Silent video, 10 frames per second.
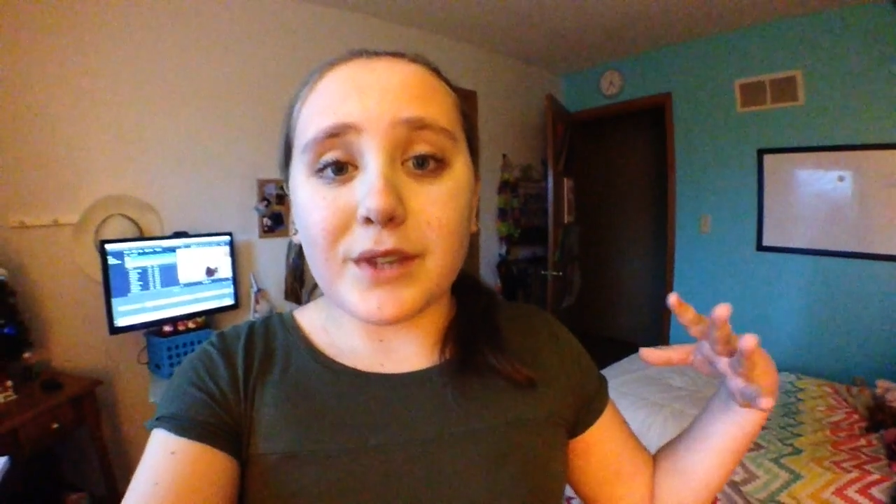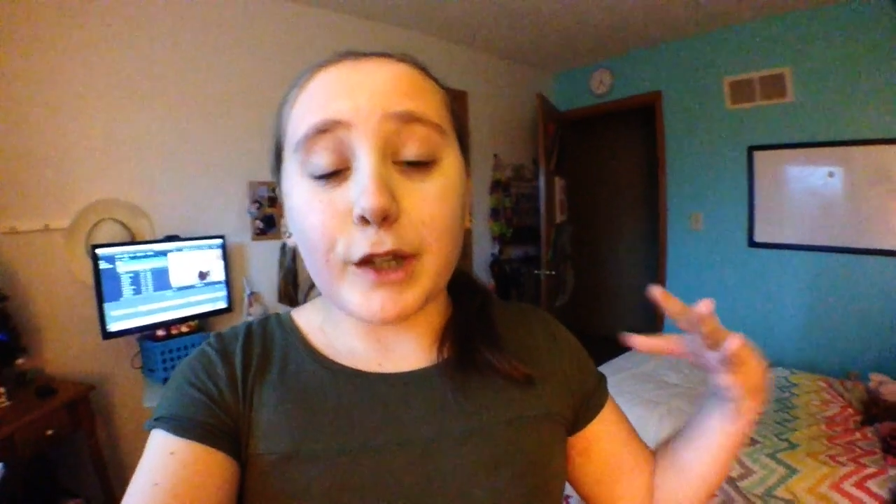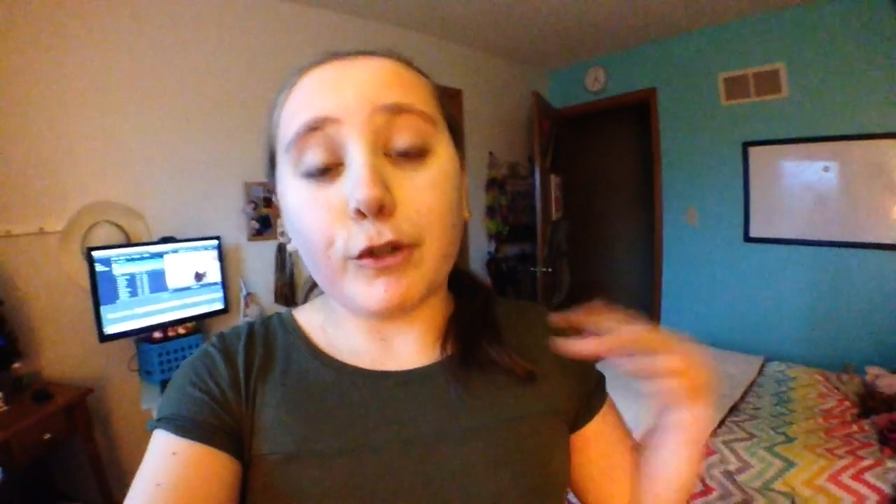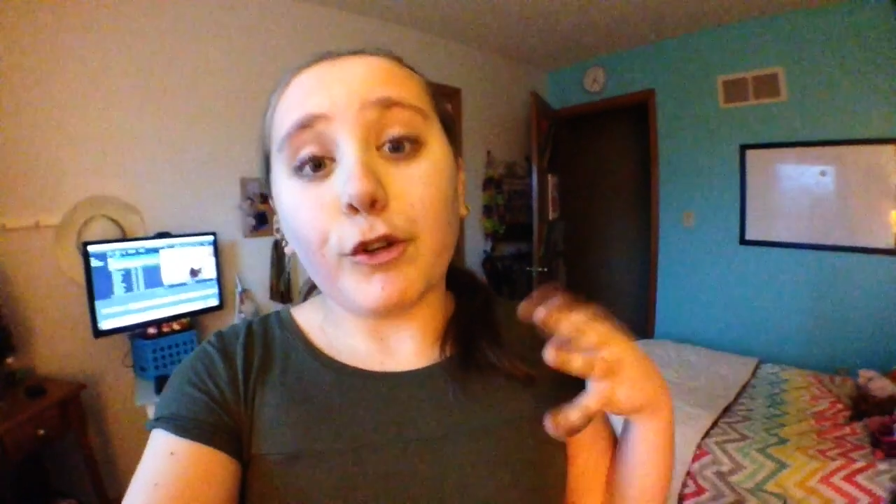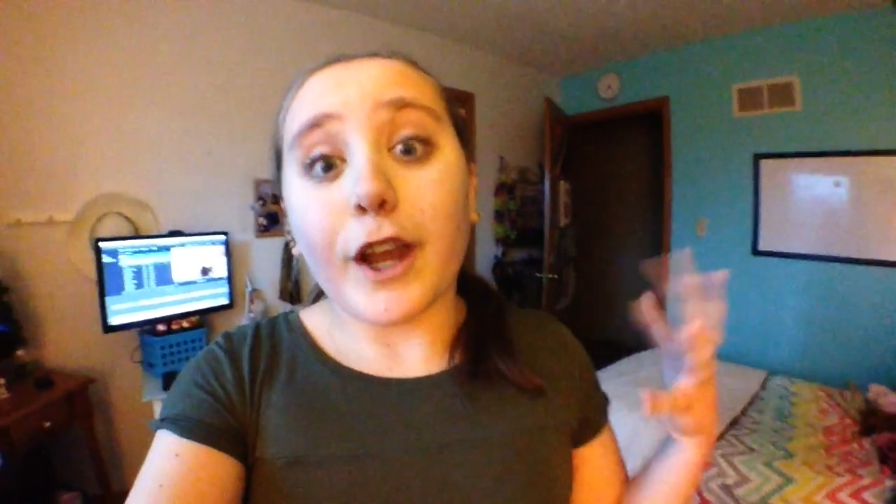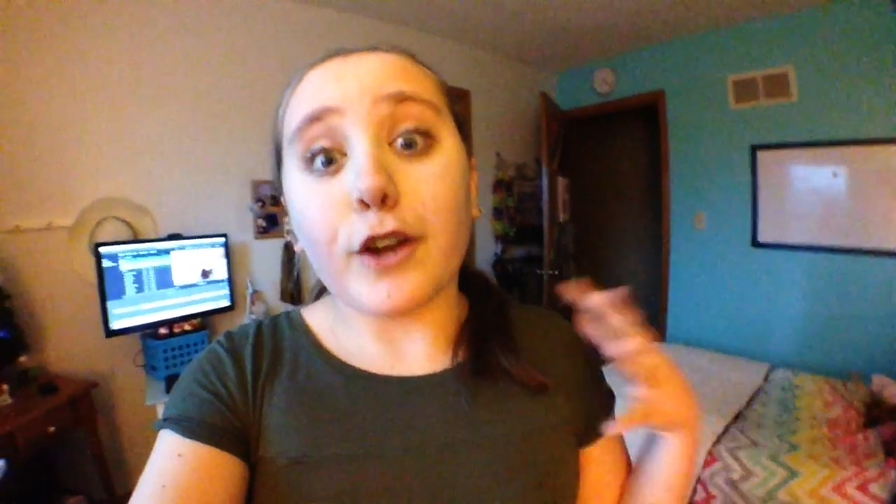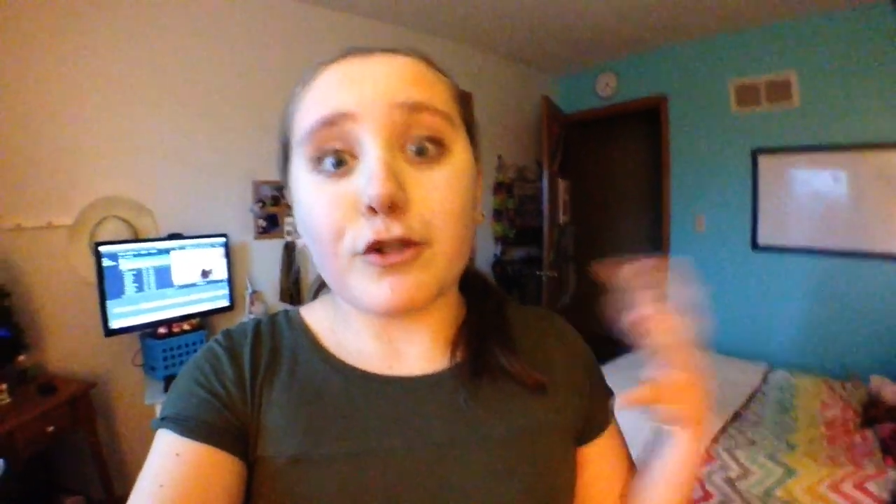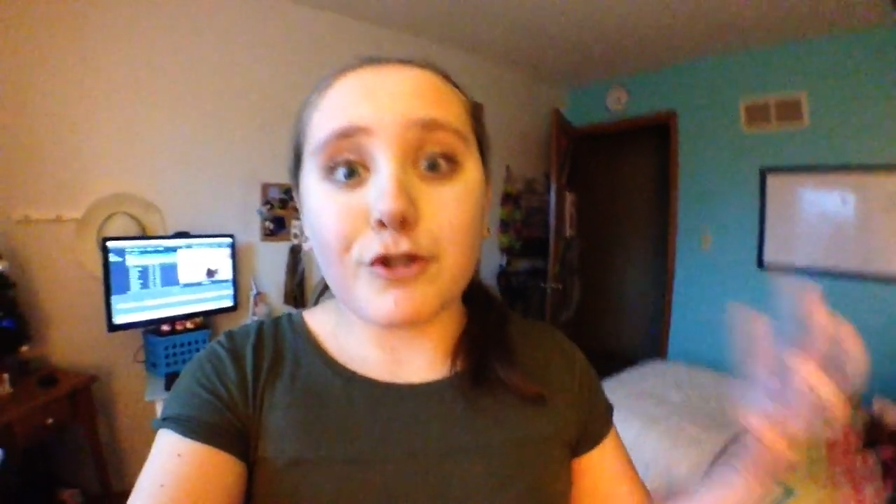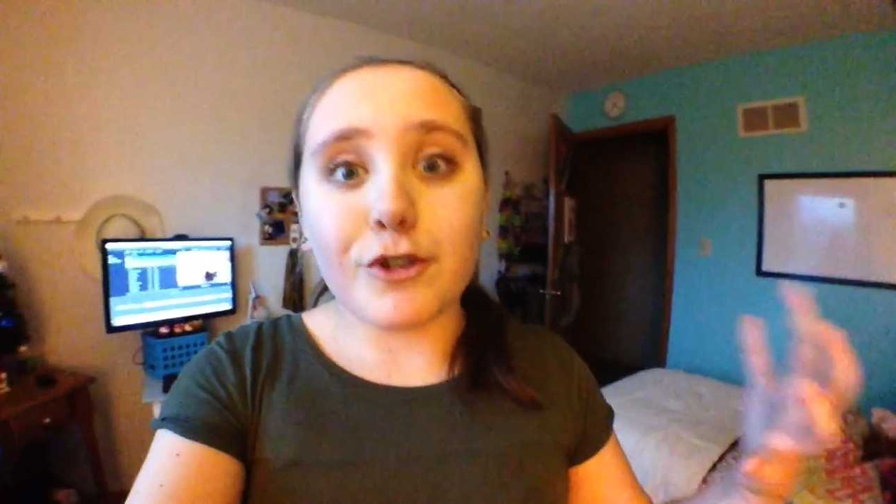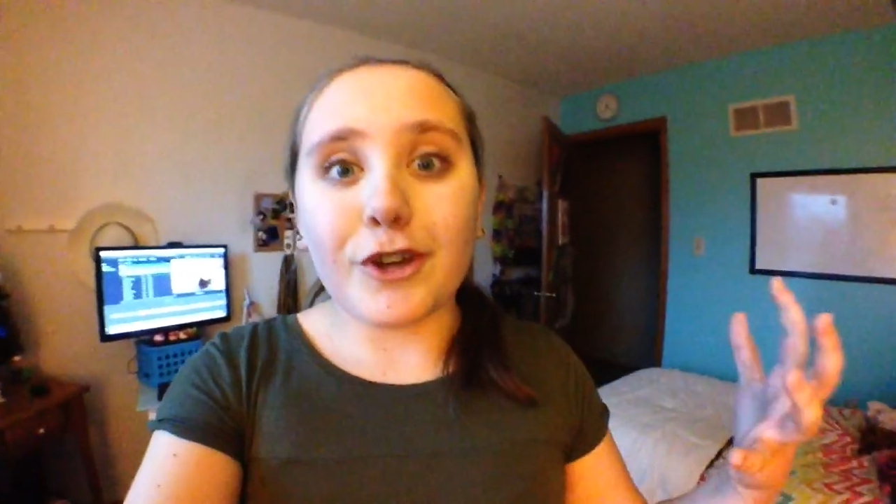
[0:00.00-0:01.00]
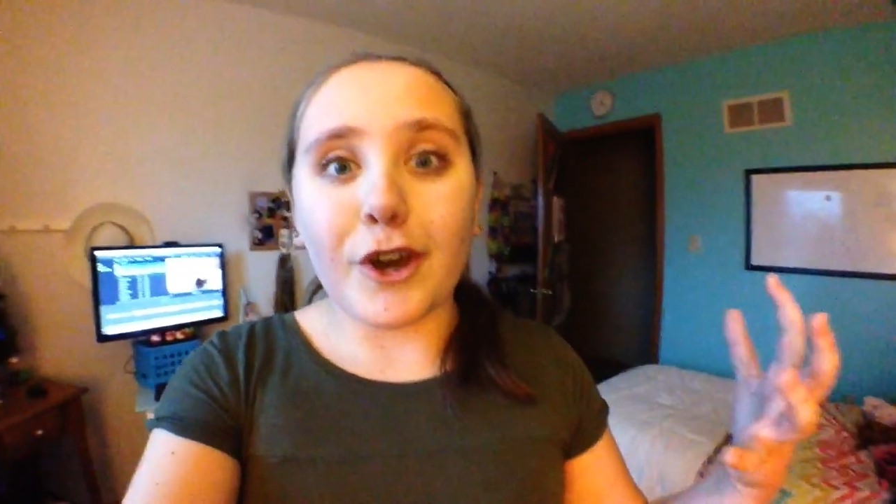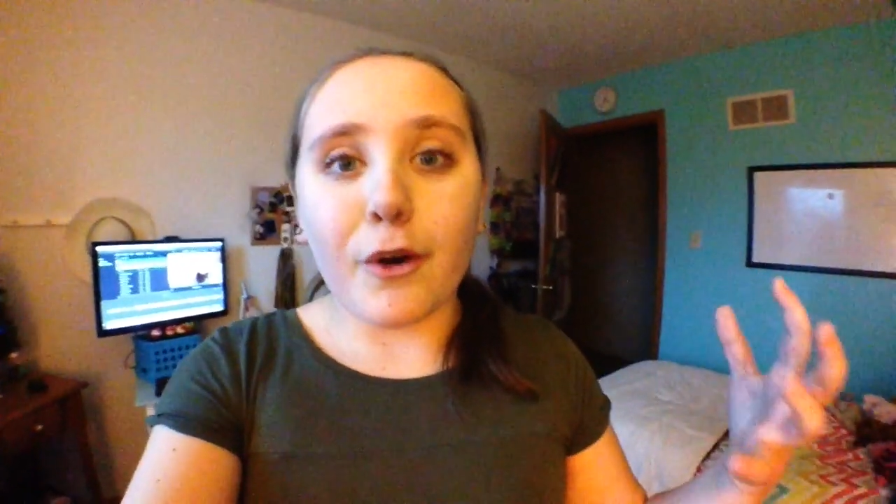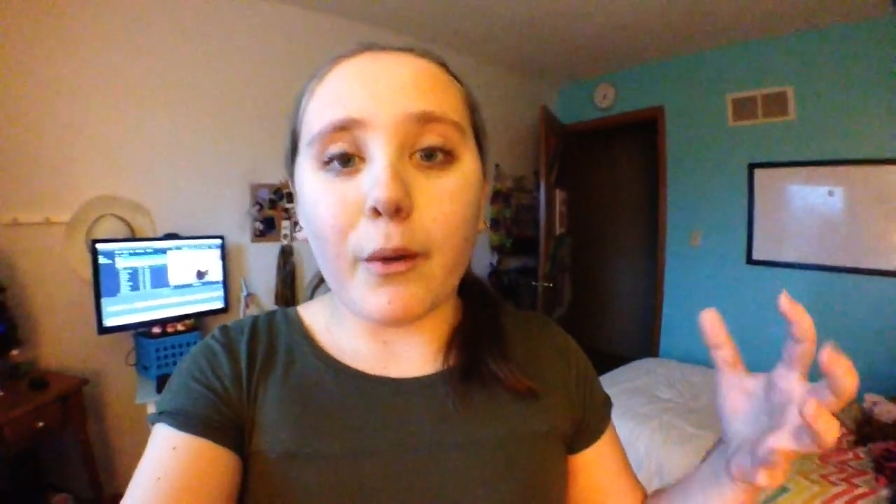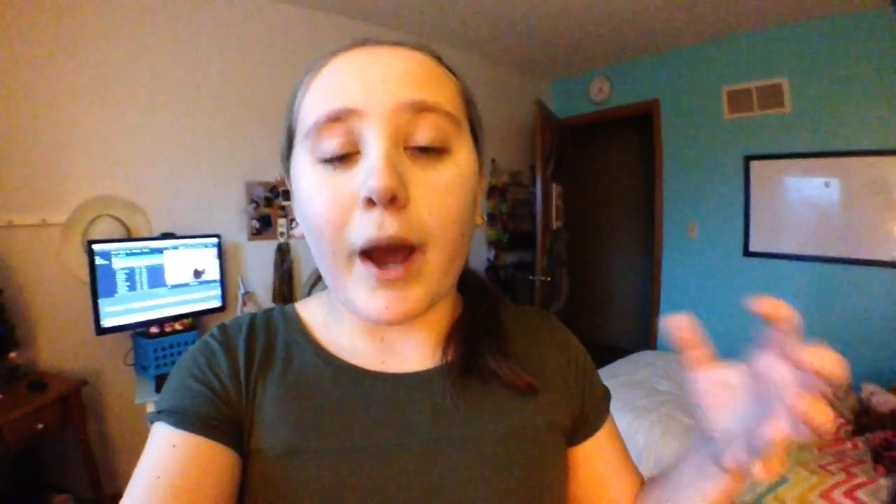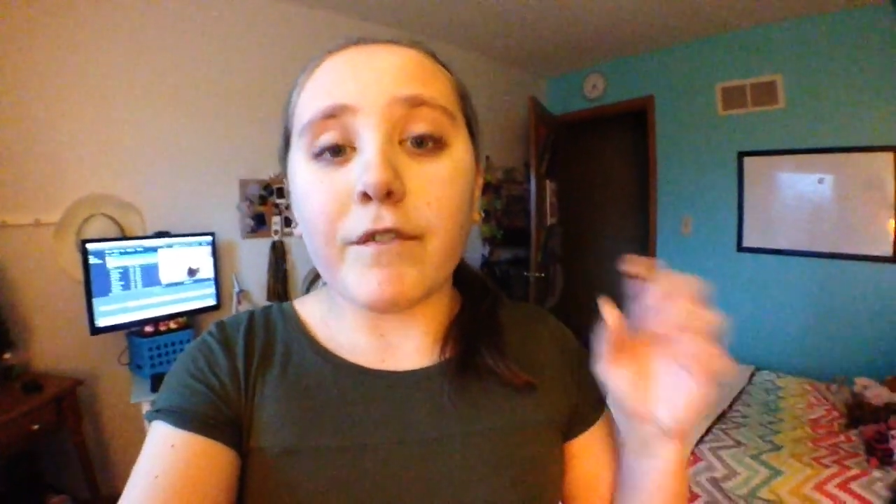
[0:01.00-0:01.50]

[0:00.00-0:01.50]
the creator studio,